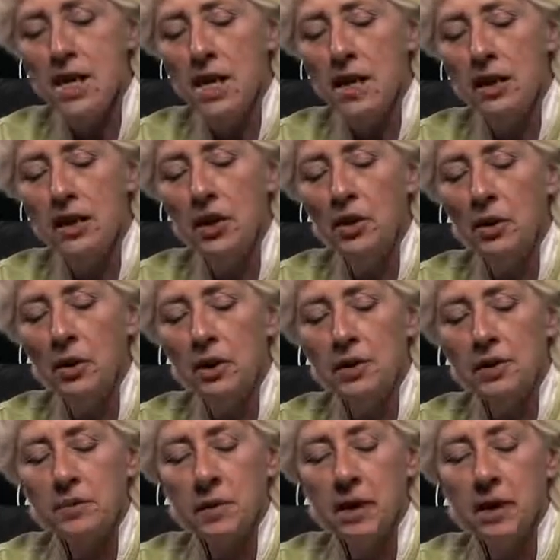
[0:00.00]
Yeah,
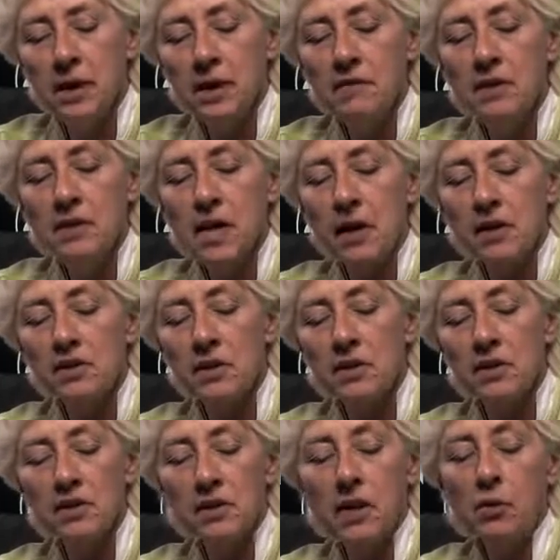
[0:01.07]
speaking of attacks
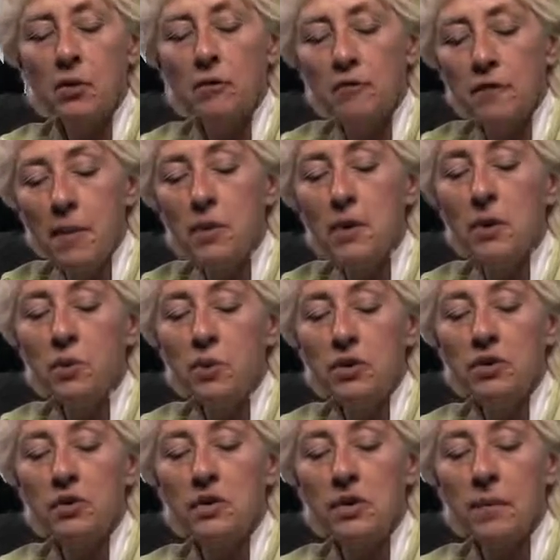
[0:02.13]
on the sacred feminine,
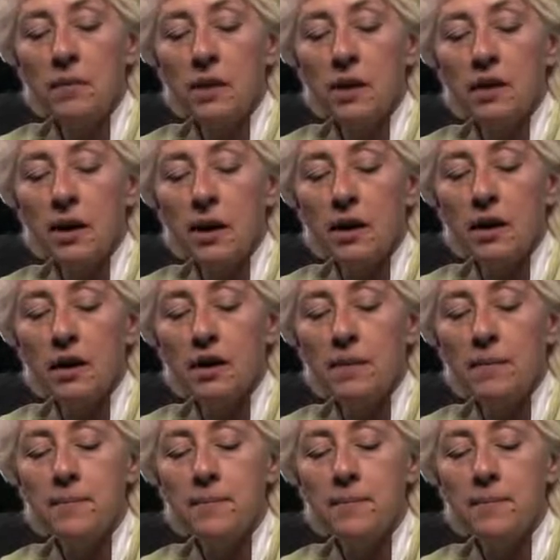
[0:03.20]
which is something that,